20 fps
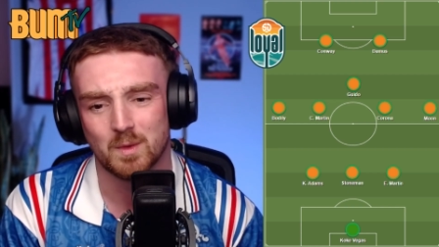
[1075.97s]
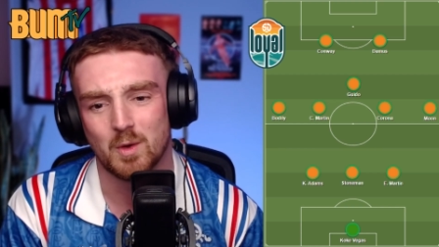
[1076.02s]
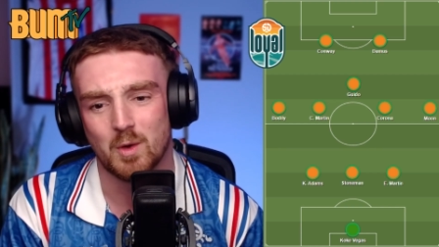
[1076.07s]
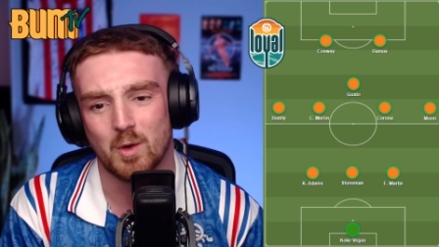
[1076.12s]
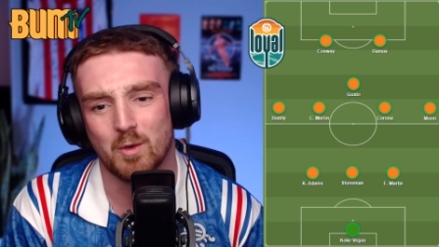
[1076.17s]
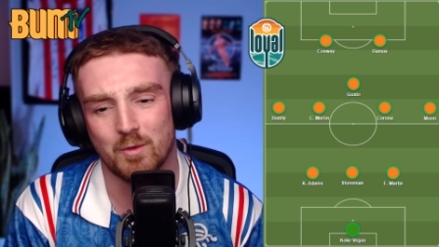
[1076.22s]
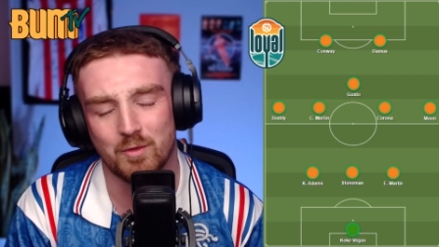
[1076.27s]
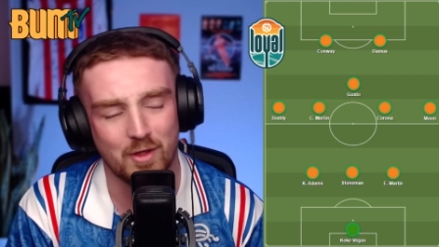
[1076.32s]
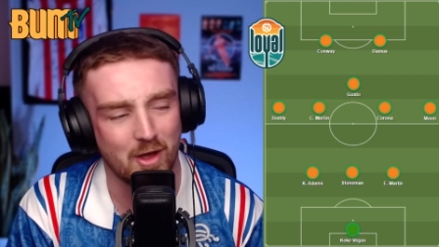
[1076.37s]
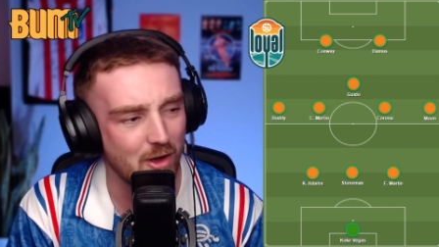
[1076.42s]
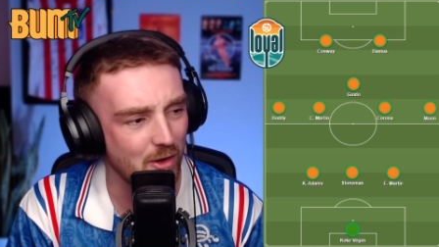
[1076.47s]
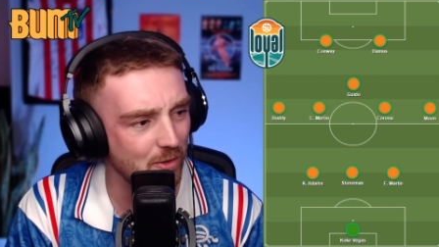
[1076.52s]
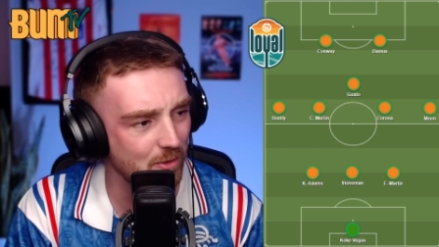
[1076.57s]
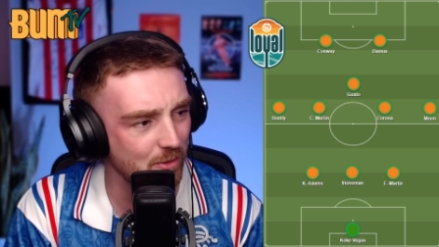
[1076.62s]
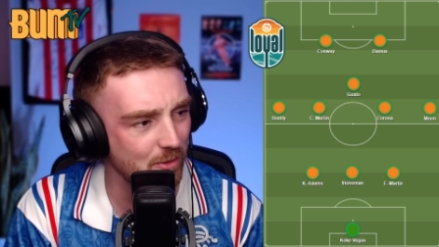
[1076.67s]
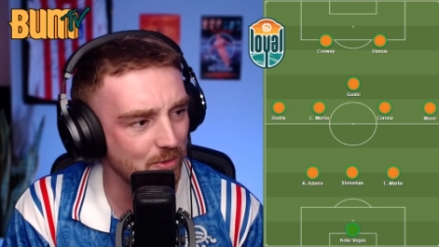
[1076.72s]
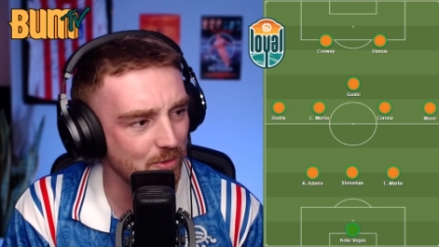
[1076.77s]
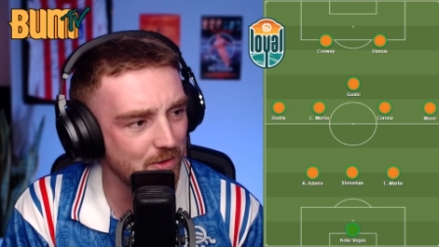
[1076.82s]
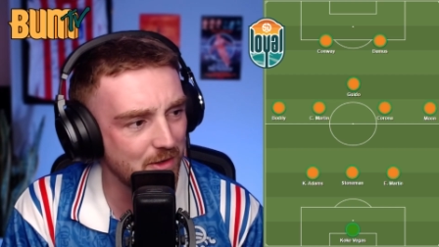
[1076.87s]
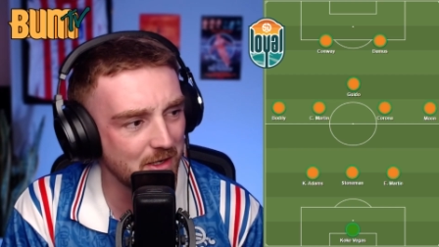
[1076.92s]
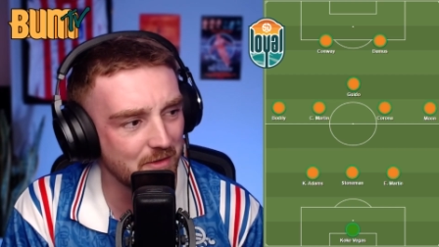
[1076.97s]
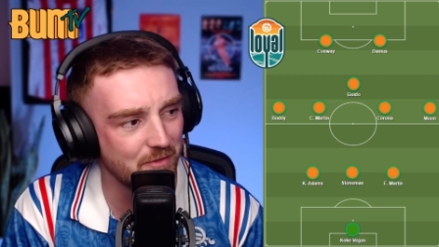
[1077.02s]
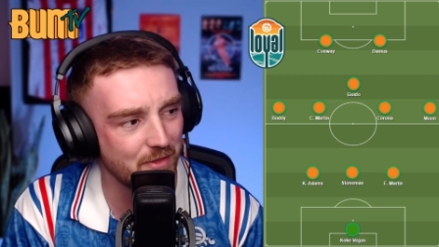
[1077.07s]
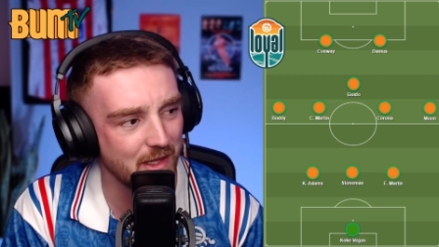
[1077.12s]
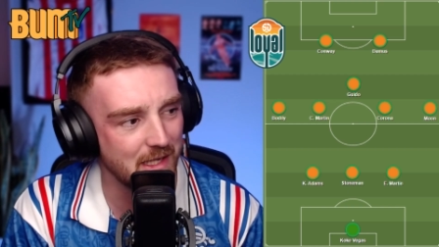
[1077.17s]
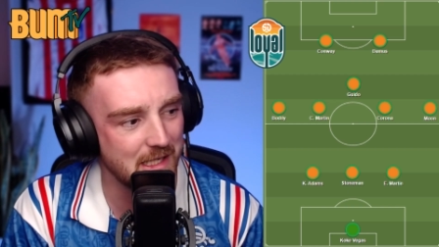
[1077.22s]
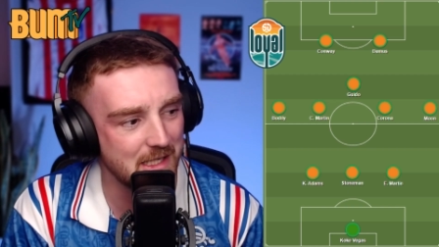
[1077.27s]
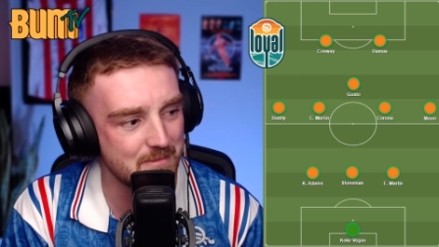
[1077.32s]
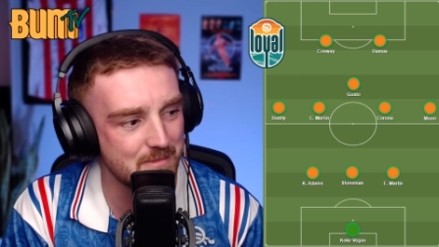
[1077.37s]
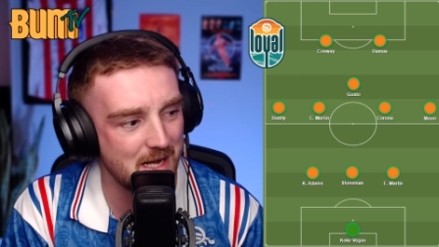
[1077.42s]
although kind of
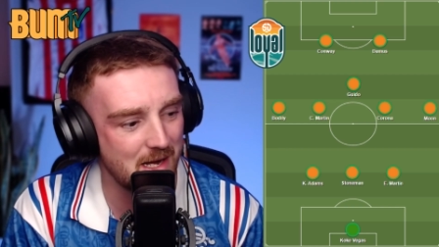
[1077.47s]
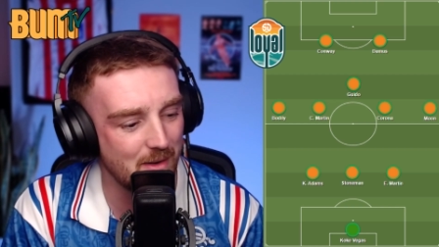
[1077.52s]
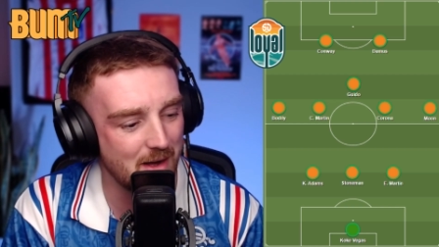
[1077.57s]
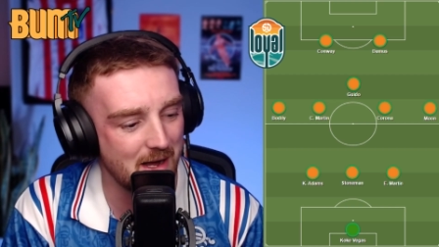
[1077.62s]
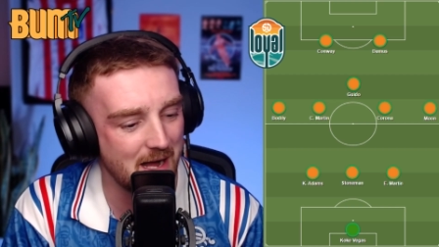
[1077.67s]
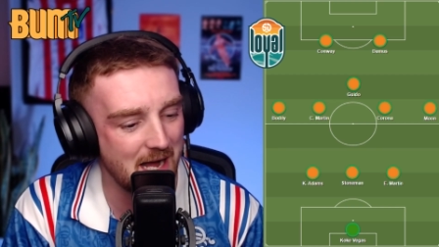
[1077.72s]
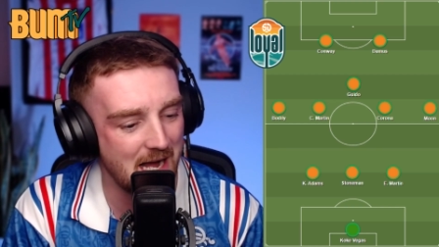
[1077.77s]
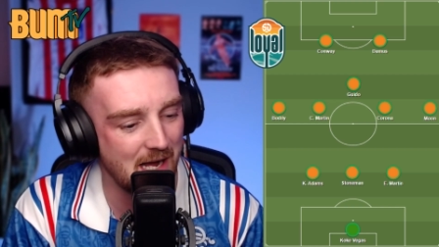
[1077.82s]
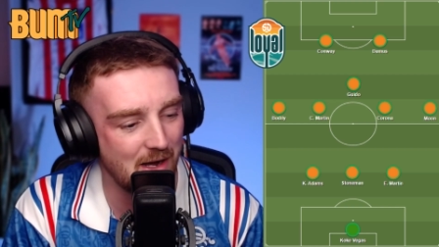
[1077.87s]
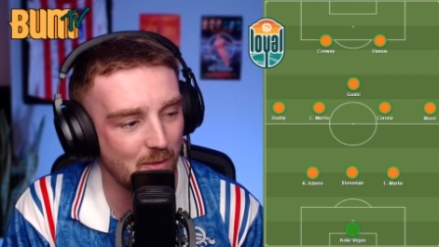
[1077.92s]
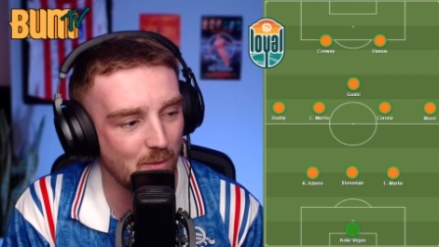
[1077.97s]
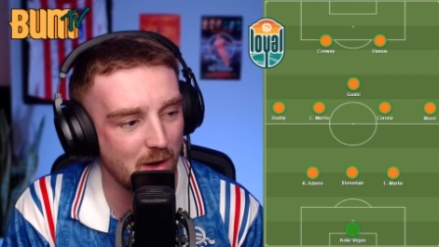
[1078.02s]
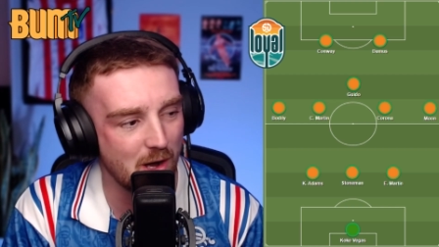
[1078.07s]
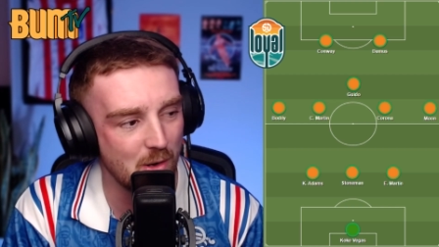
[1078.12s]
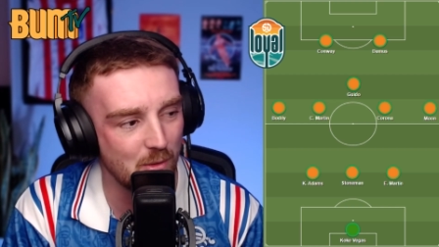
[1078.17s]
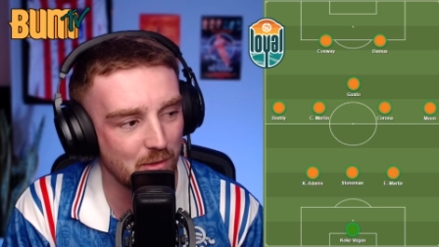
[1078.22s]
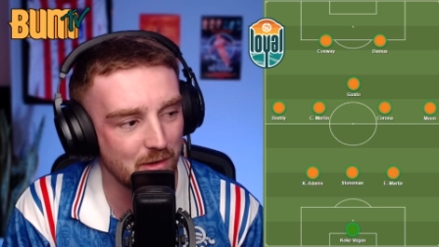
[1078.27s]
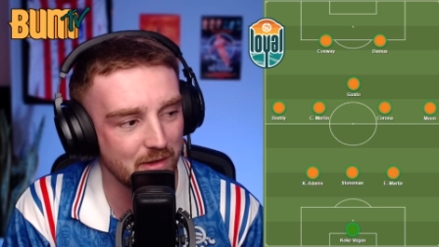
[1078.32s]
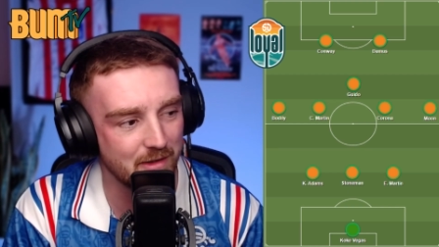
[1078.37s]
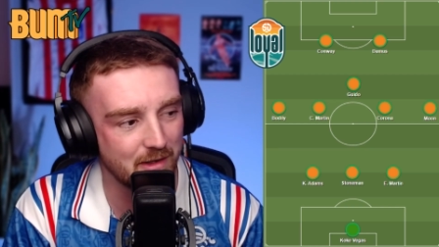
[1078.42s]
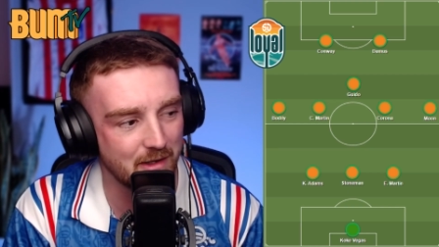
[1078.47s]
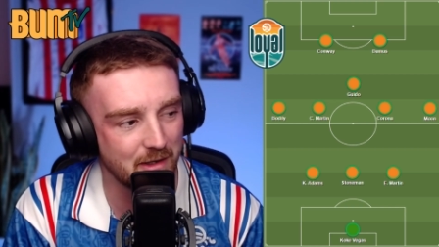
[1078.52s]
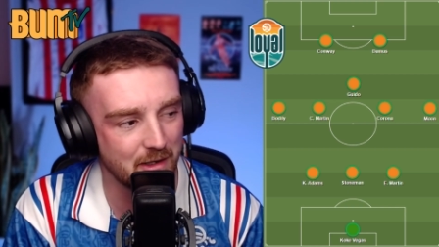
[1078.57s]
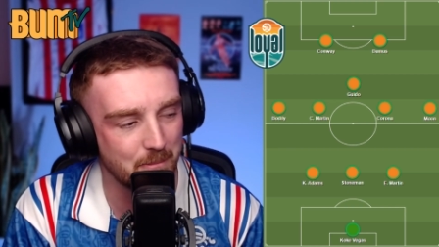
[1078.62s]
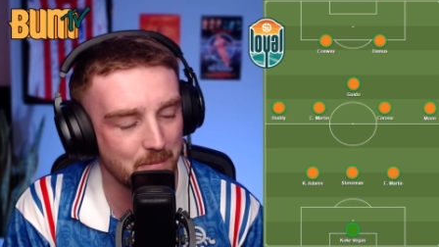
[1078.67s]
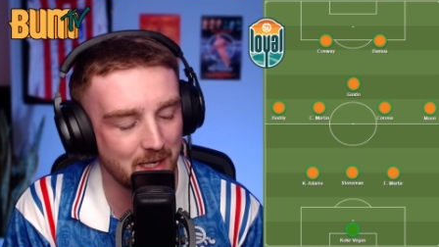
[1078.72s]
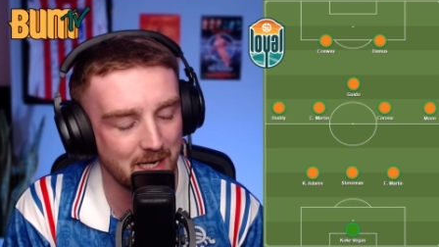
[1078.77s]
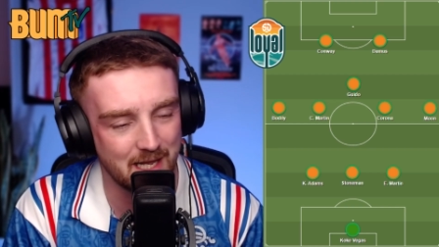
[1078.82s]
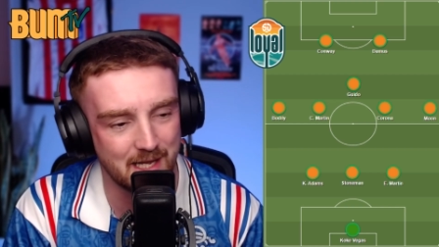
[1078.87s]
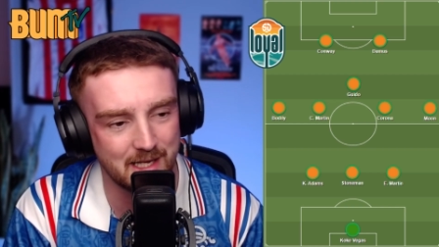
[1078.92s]
thinking about how Oakland are going to
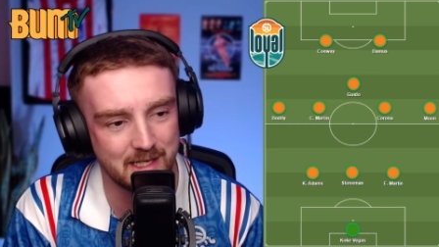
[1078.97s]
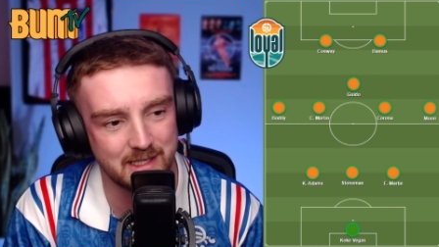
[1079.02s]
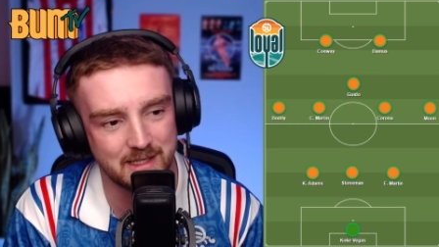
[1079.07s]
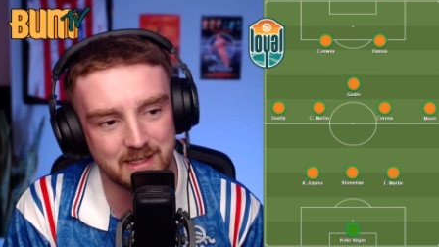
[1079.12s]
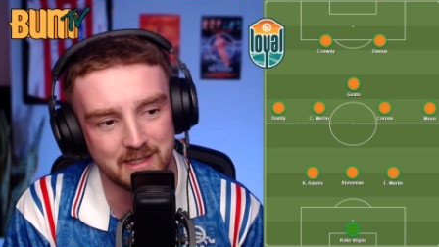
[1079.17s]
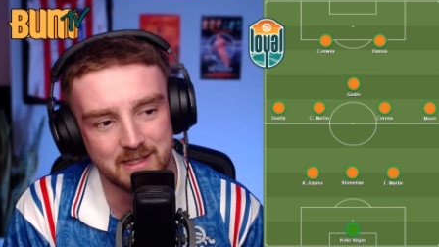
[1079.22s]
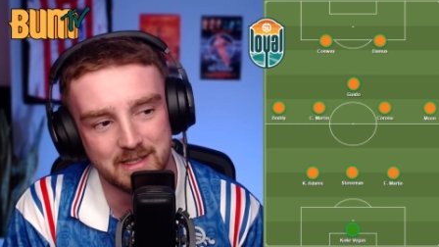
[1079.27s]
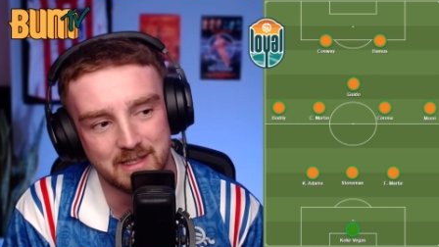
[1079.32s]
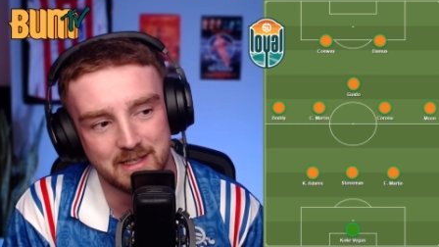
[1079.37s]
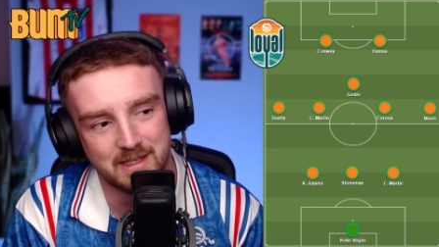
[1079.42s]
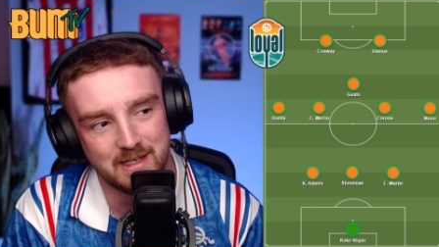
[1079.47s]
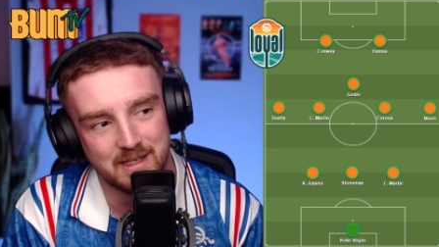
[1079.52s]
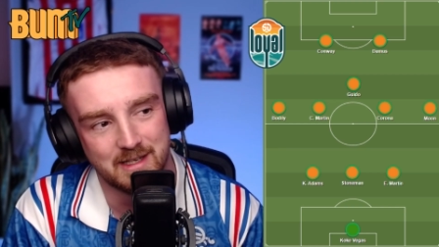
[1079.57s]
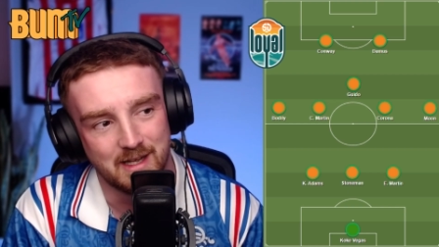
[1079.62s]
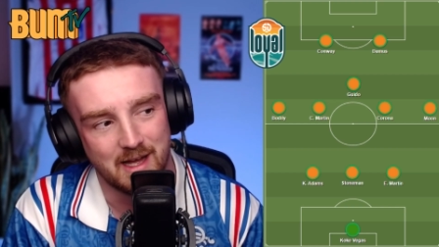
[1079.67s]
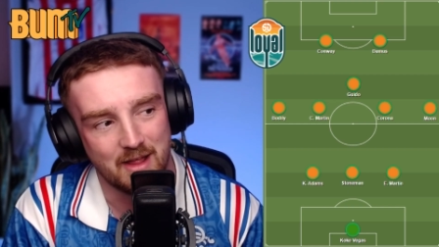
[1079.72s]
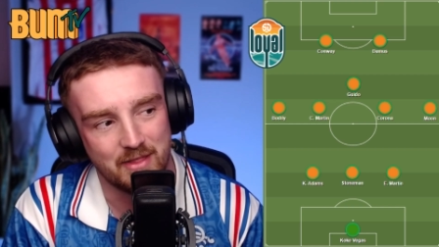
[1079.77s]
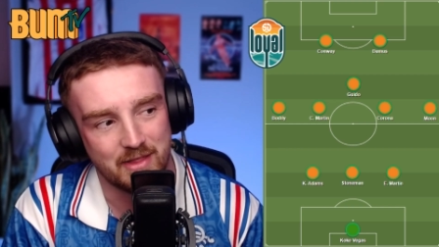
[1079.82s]
play, I